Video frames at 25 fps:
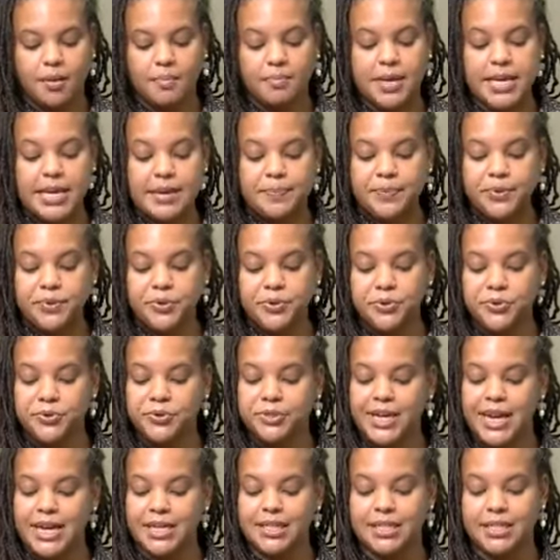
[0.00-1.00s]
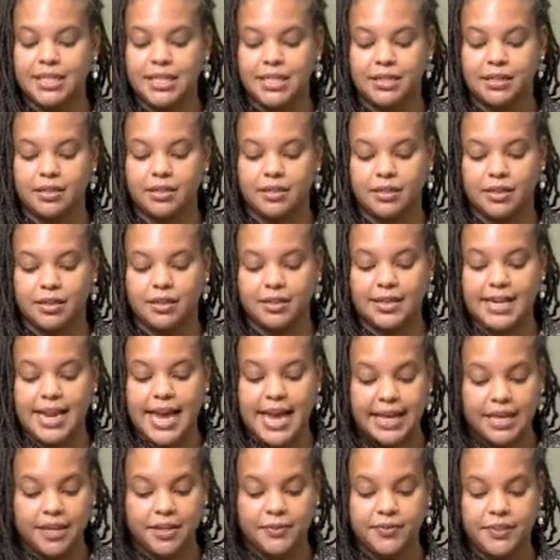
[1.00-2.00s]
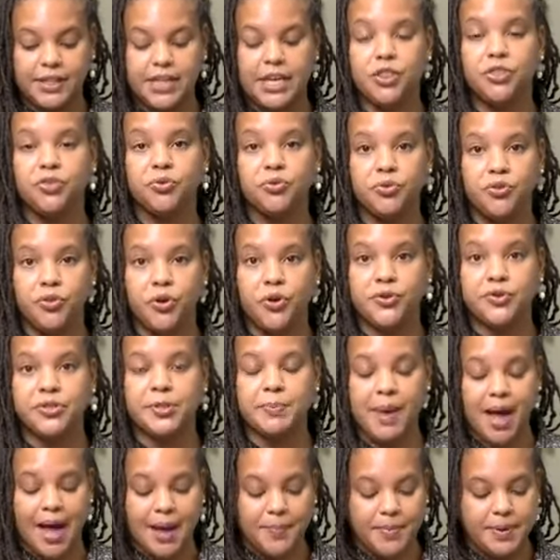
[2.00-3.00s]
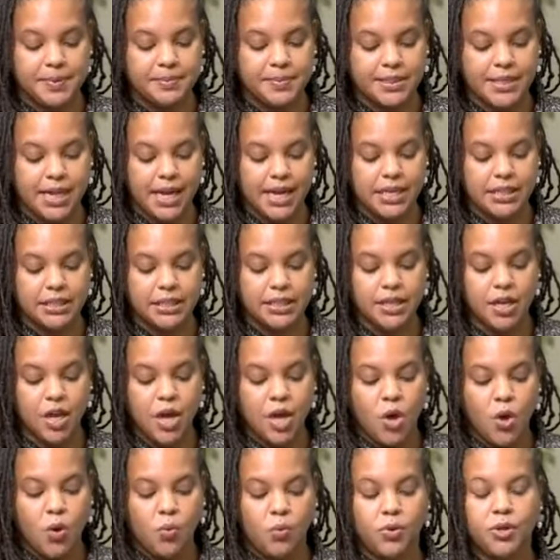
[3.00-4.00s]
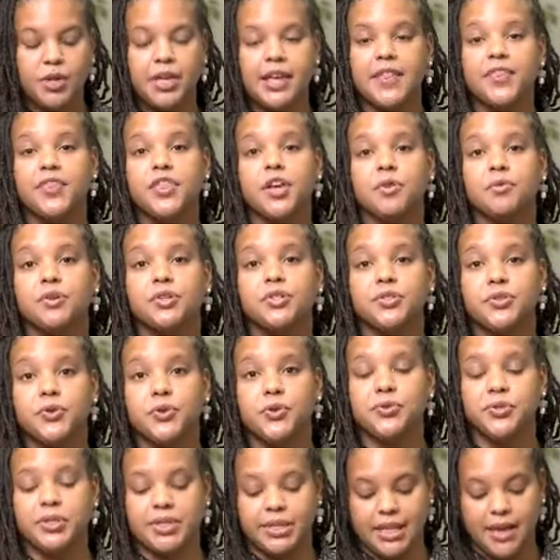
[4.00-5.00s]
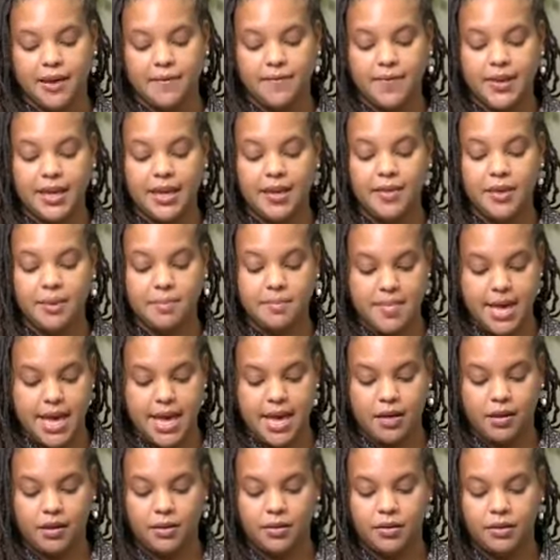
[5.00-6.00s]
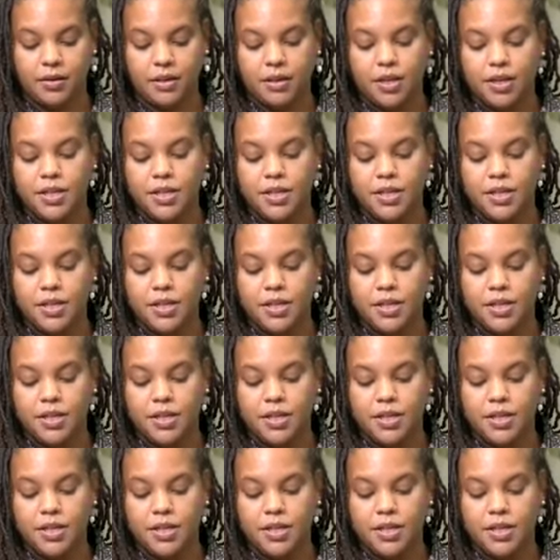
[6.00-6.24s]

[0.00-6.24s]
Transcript: people who tested negatively through those pop-up sites will get their results via the mail.